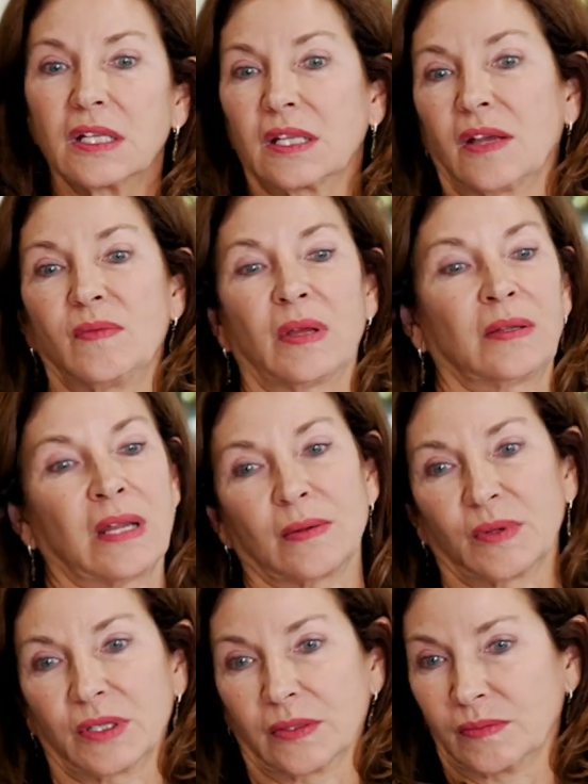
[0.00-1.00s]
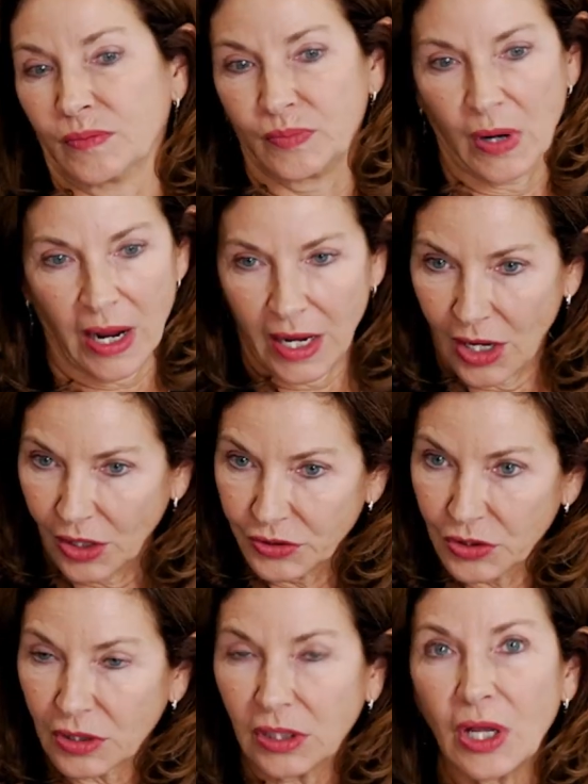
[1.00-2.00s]
They've been able to buy all
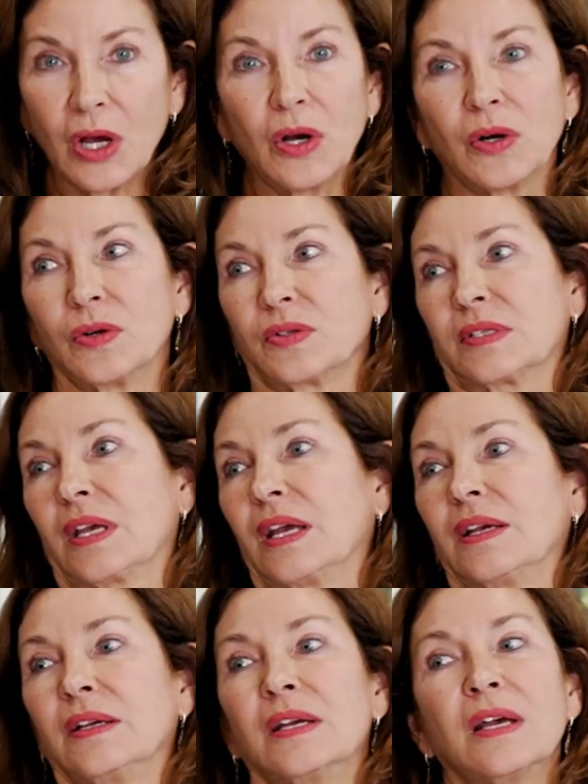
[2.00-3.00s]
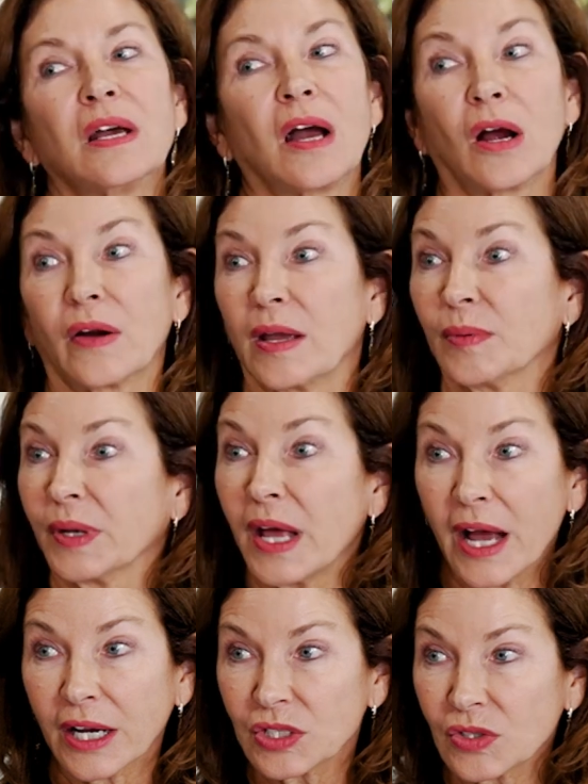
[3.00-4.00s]
new clothes. They are able
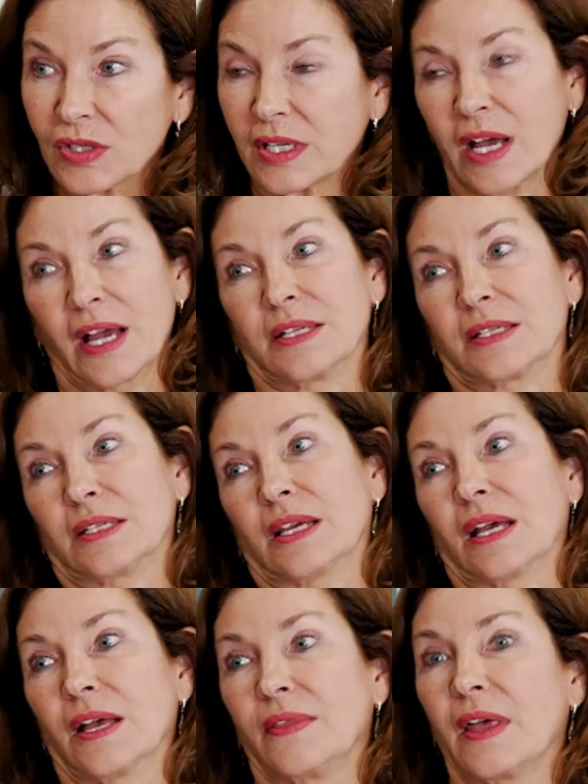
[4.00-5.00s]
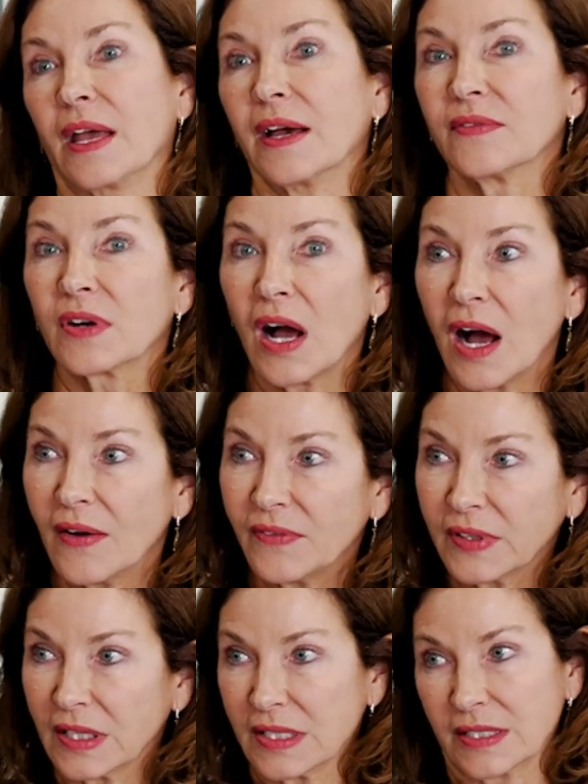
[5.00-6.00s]
to exercise again. They have
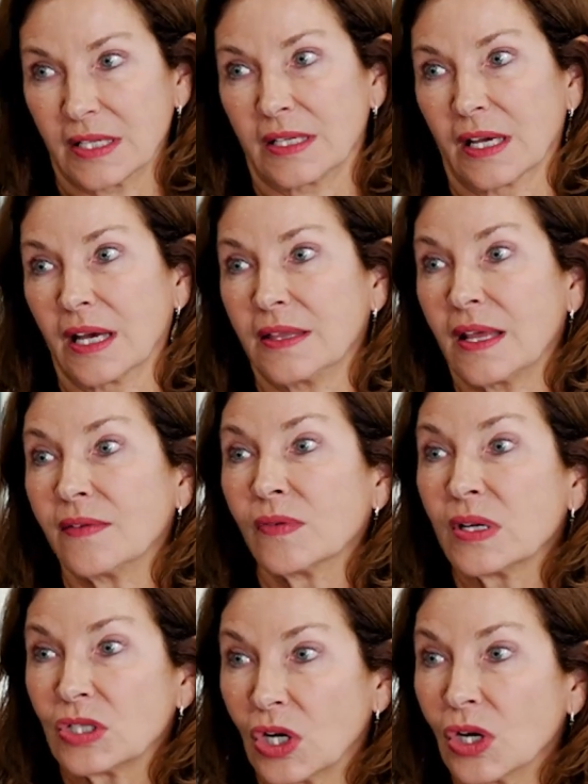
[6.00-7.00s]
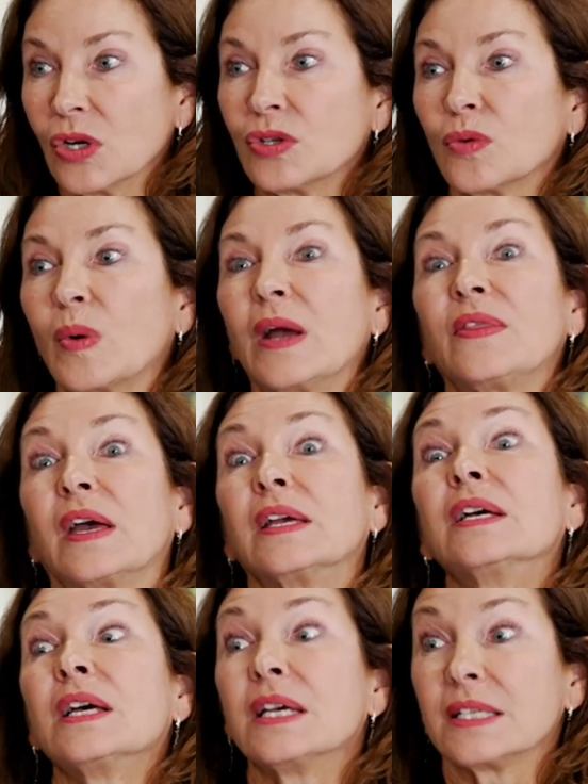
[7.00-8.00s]
confidence again. They've returned to the way
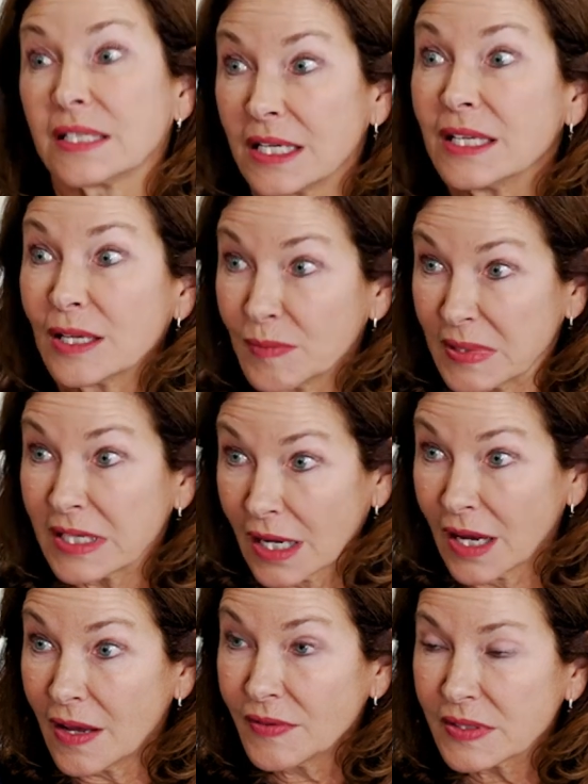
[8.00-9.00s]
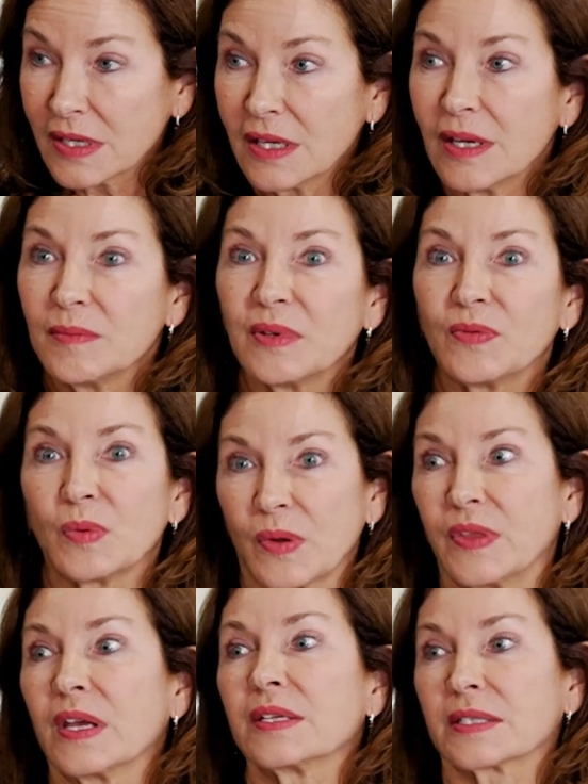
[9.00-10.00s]
they see themselves before
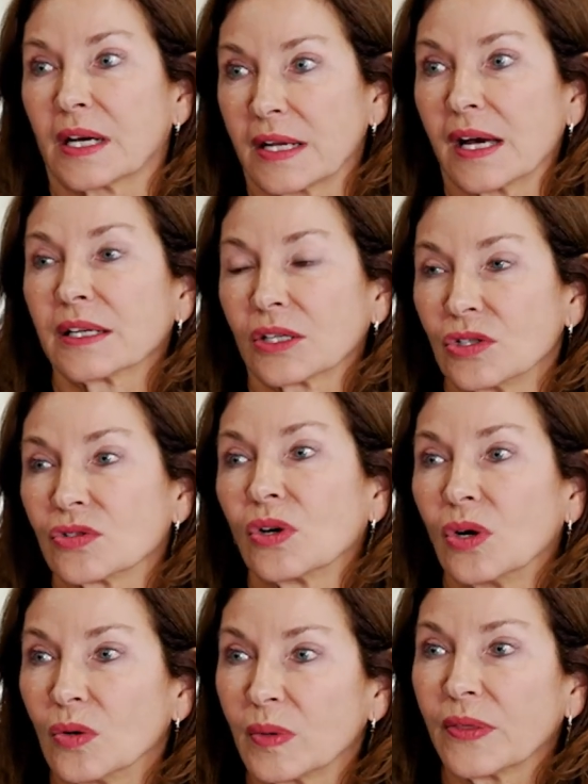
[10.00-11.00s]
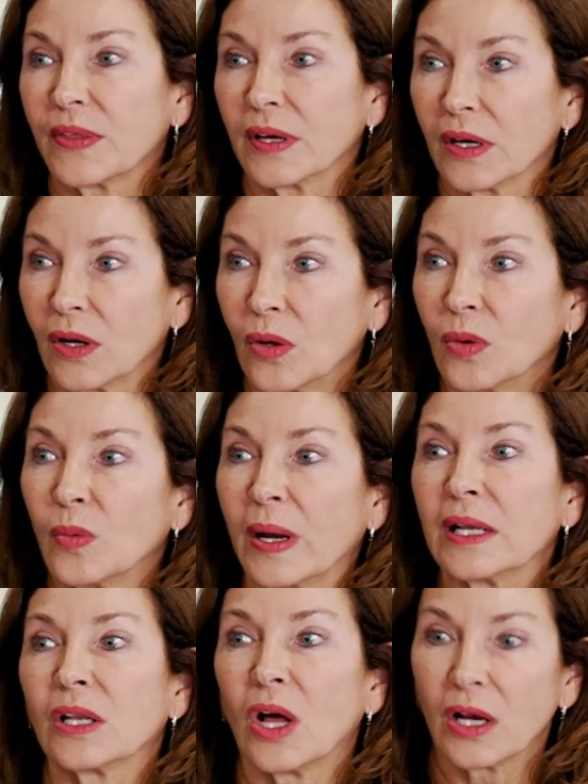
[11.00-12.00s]
things got out of control with the whole
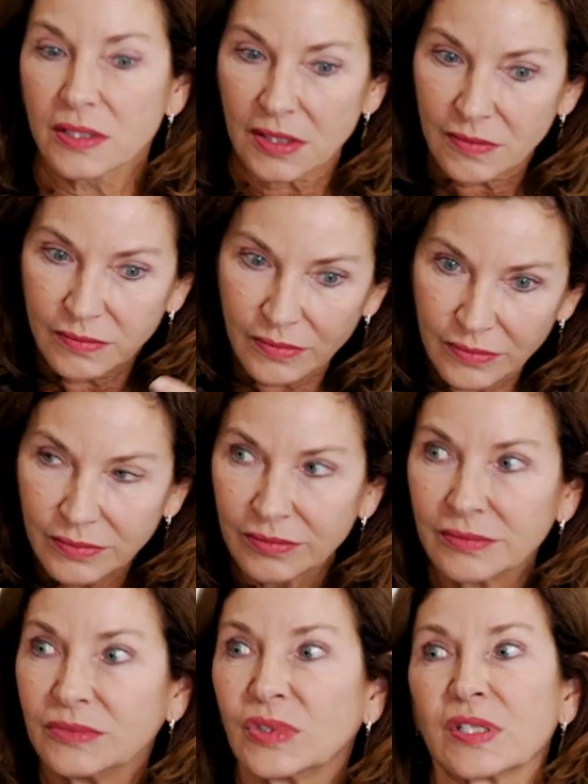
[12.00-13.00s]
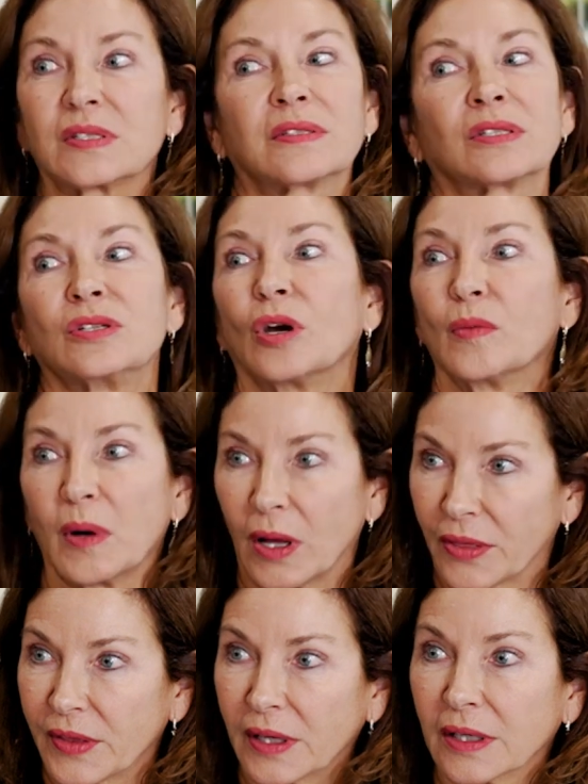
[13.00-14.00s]
weight loss just
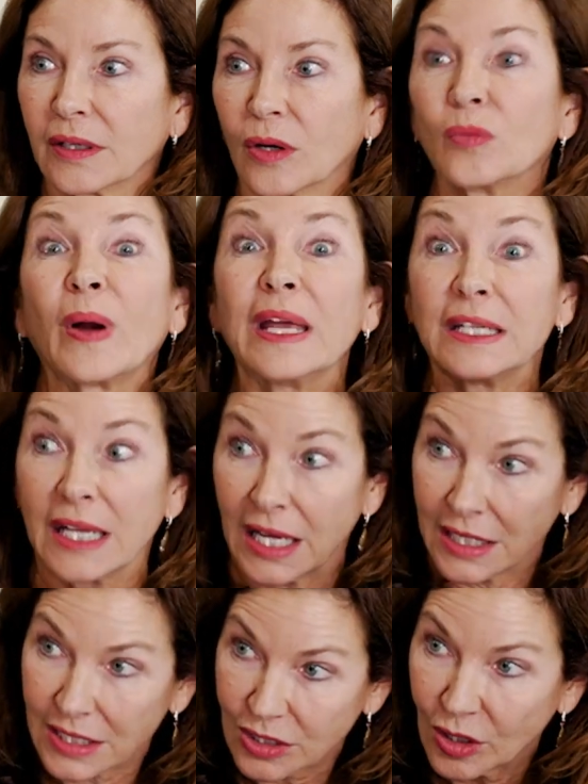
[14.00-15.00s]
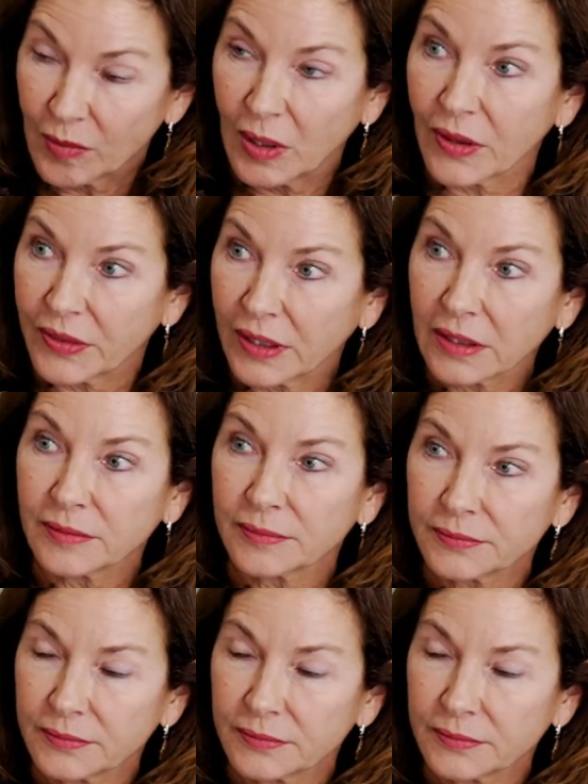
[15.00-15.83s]
snowball thing, or weight gain snowball thing.